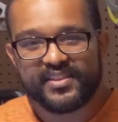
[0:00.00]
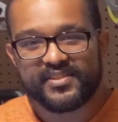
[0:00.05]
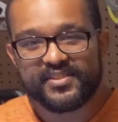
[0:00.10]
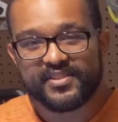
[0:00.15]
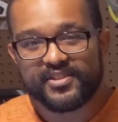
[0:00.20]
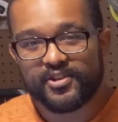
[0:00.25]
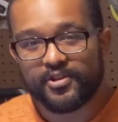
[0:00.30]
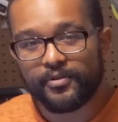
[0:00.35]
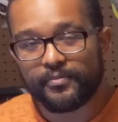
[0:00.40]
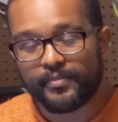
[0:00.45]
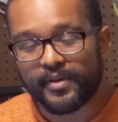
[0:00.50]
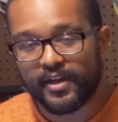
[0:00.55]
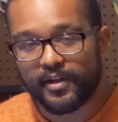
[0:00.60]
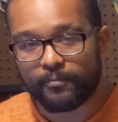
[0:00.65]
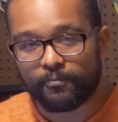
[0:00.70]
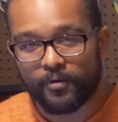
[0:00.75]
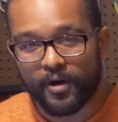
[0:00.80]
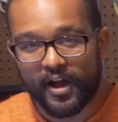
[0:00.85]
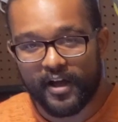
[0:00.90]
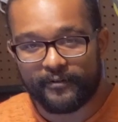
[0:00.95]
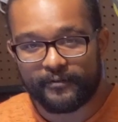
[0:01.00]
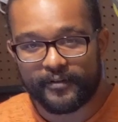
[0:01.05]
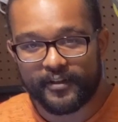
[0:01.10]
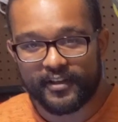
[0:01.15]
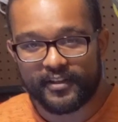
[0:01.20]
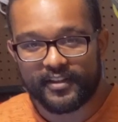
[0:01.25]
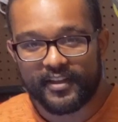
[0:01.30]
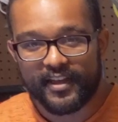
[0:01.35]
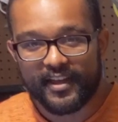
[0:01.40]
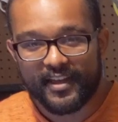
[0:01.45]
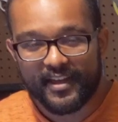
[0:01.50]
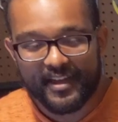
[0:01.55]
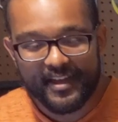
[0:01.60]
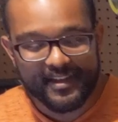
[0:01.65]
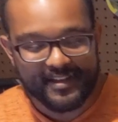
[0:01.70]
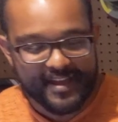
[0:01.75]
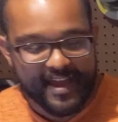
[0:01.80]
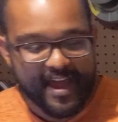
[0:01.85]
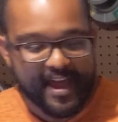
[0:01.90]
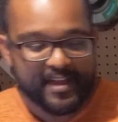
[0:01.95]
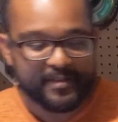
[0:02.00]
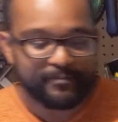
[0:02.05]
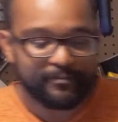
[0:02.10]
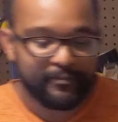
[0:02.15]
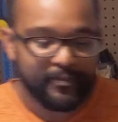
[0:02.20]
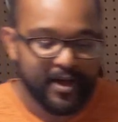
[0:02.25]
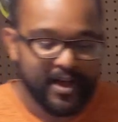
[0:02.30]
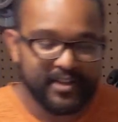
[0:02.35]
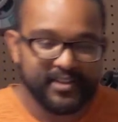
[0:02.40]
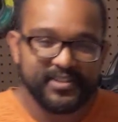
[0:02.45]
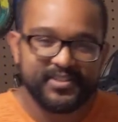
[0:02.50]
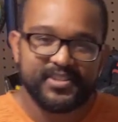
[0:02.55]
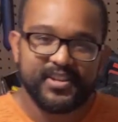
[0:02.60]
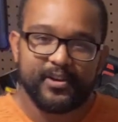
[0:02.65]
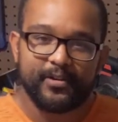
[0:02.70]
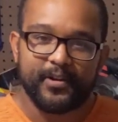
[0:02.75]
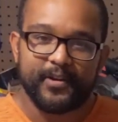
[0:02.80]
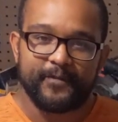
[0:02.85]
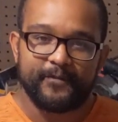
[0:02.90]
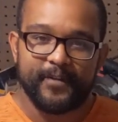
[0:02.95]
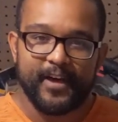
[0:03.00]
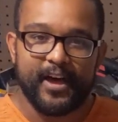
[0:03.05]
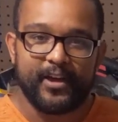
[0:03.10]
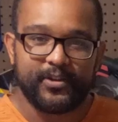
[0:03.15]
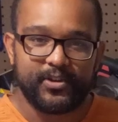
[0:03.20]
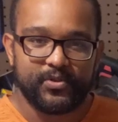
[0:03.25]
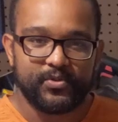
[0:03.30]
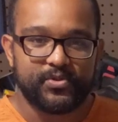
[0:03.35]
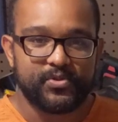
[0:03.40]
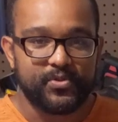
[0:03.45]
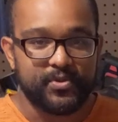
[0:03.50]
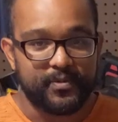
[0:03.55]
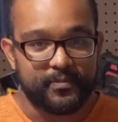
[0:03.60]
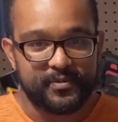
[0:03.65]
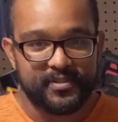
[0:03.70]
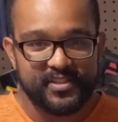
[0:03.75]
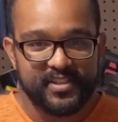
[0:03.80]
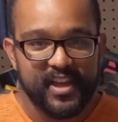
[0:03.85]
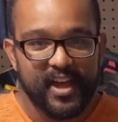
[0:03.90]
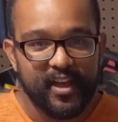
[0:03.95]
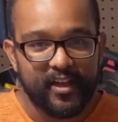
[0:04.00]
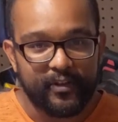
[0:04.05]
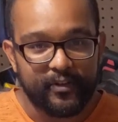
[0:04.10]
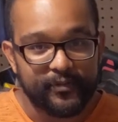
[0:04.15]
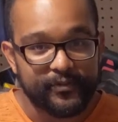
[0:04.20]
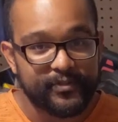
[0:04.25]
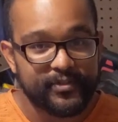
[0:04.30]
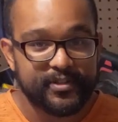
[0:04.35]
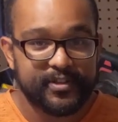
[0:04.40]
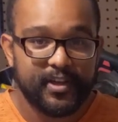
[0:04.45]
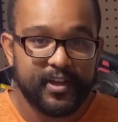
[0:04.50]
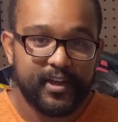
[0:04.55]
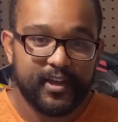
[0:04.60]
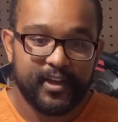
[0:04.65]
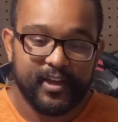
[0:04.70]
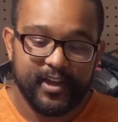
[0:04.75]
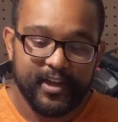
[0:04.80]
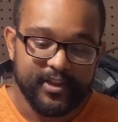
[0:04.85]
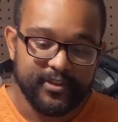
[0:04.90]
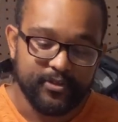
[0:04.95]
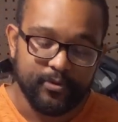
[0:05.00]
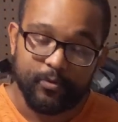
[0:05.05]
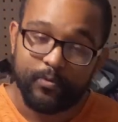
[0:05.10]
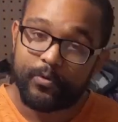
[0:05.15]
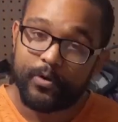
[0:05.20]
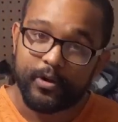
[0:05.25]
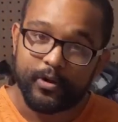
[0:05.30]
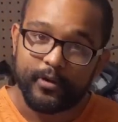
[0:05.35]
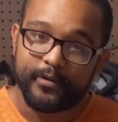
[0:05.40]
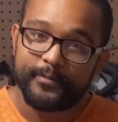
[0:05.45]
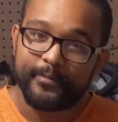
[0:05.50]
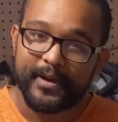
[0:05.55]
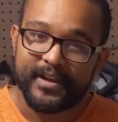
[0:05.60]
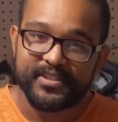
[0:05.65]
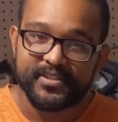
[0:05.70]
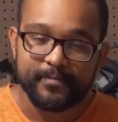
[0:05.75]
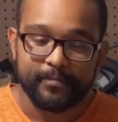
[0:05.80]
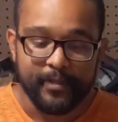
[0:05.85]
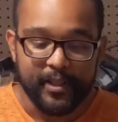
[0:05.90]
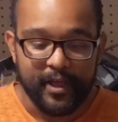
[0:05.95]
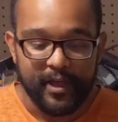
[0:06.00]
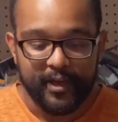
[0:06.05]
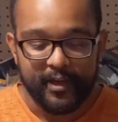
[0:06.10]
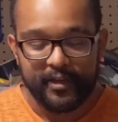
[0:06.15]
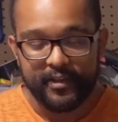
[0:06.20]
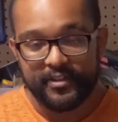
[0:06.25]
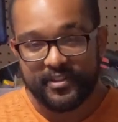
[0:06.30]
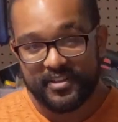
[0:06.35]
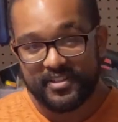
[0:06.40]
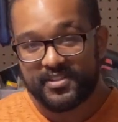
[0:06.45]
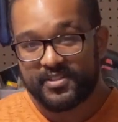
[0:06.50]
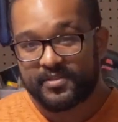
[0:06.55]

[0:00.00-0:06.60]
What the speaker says: still make a profit and add monetary value to themselves and the world by supplying these